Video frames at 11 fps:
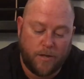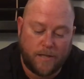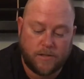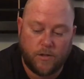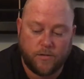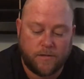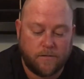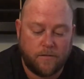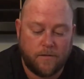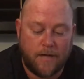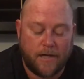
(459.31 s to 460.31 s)
plus those
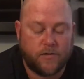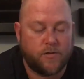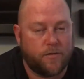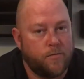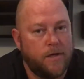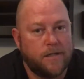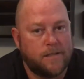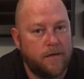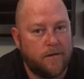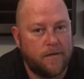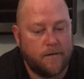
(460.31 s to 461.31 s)
extra 3
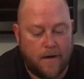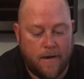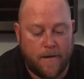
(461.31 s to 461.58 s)
exterior